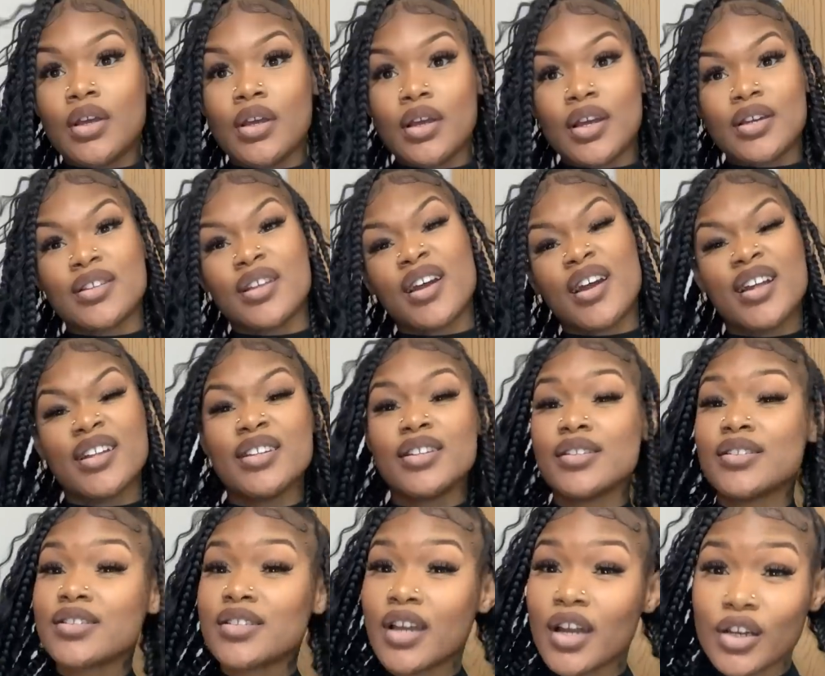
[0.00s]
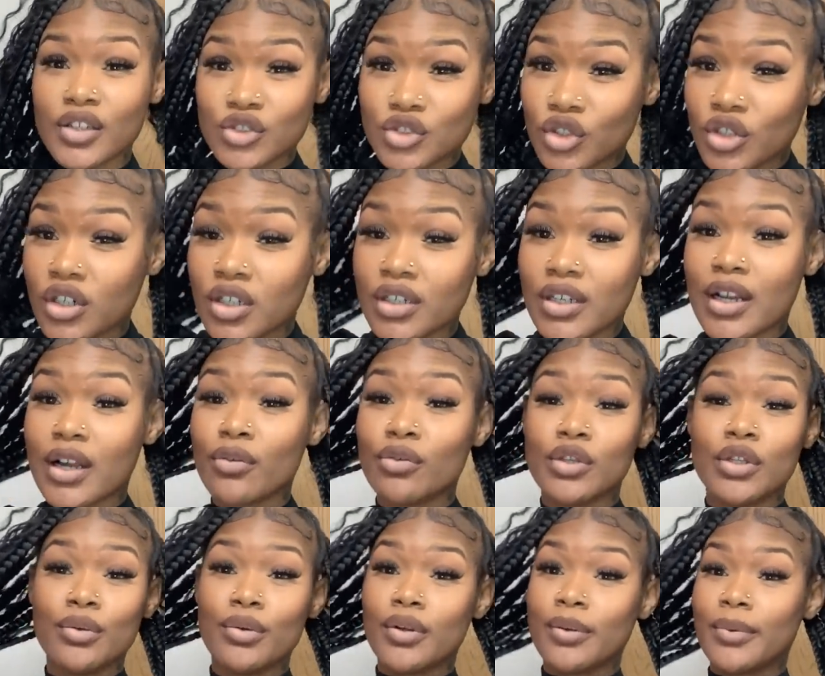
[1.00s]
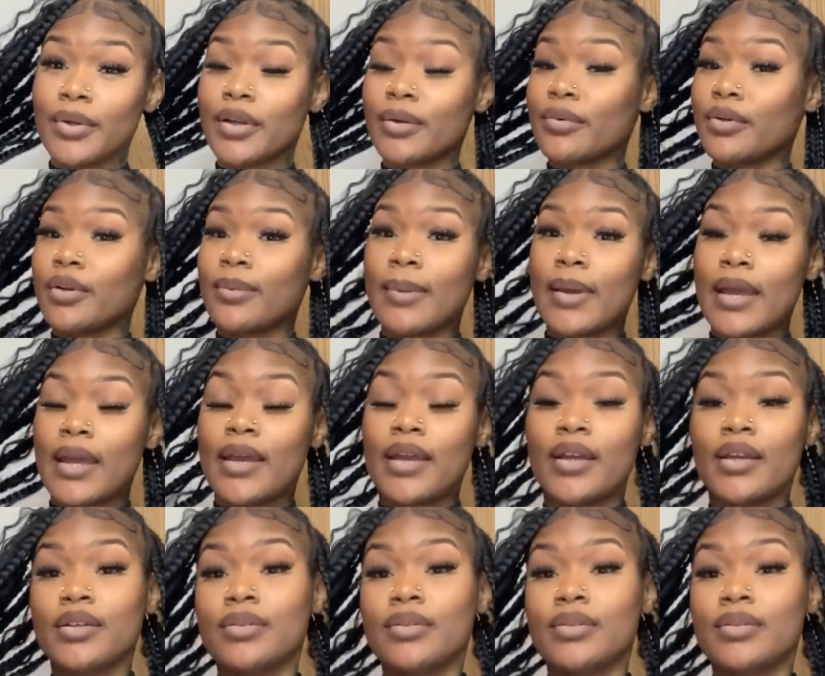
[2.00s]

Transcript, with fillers: Because I got this skirt drawer that I really want to wear real bad.